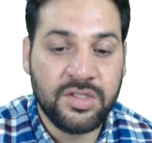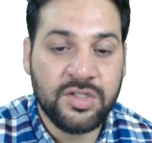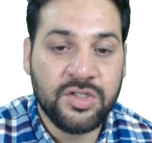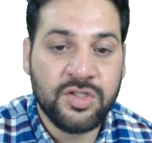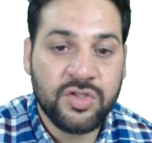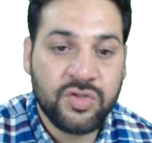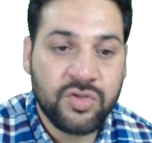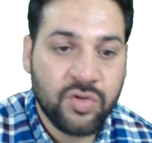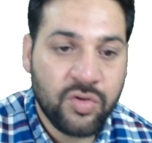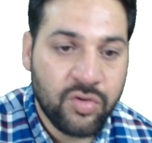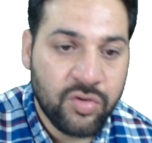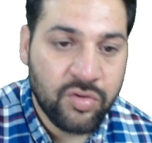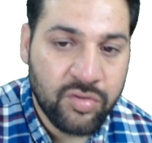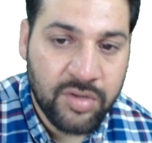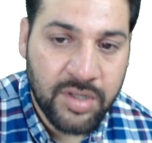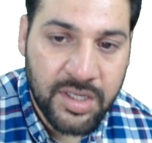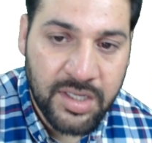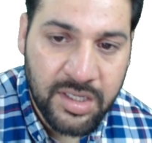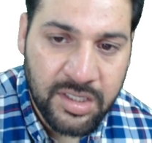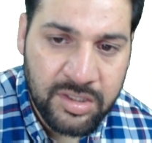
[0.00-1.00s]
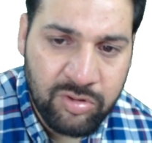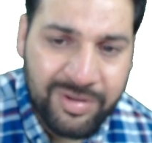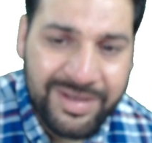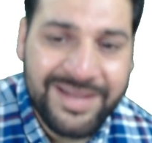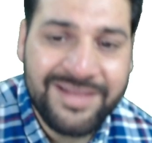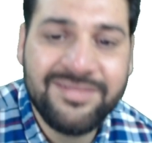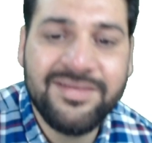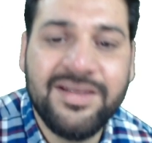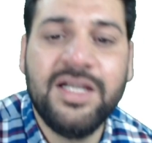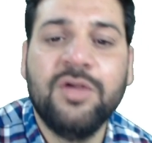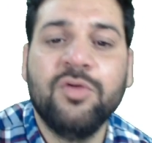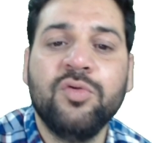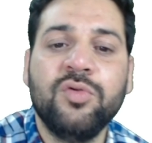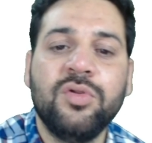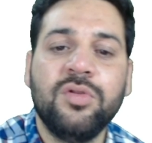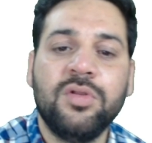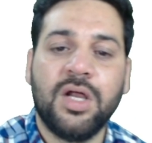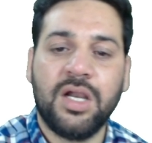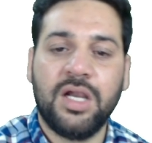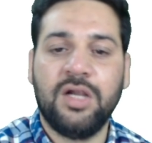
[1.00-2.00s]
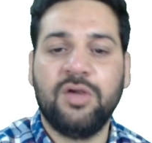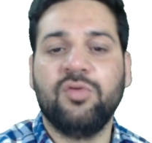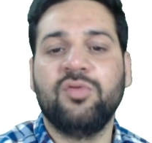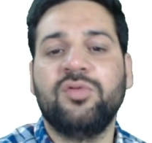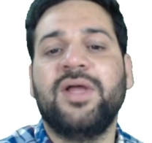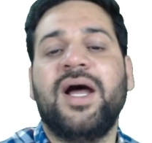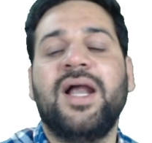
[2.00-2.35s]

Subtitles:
So you can easily do that.